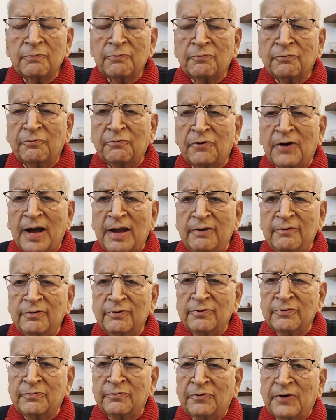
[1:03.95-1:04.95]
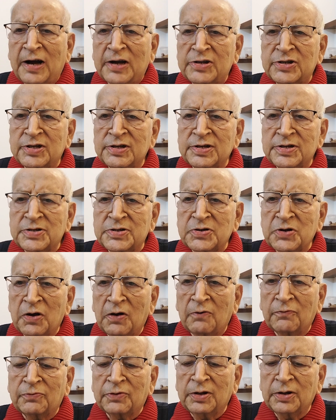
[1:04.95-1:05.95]
five functions
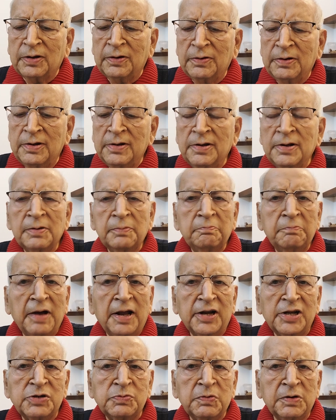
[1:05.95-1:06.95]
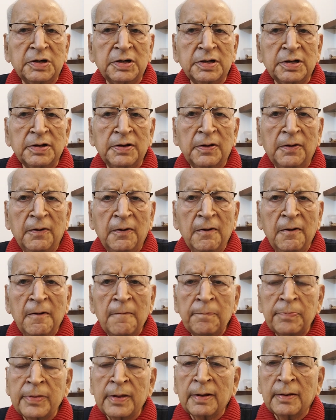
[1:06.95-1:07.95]
of the management.
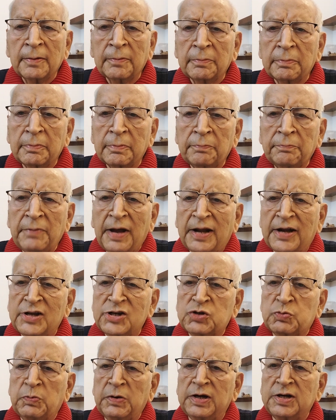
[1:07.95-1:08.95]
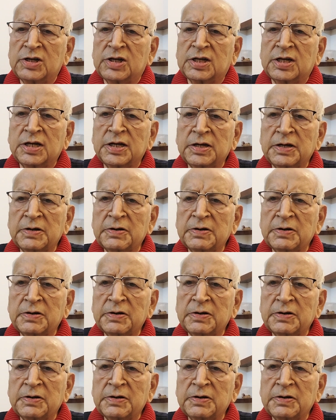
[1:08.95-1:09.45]
Management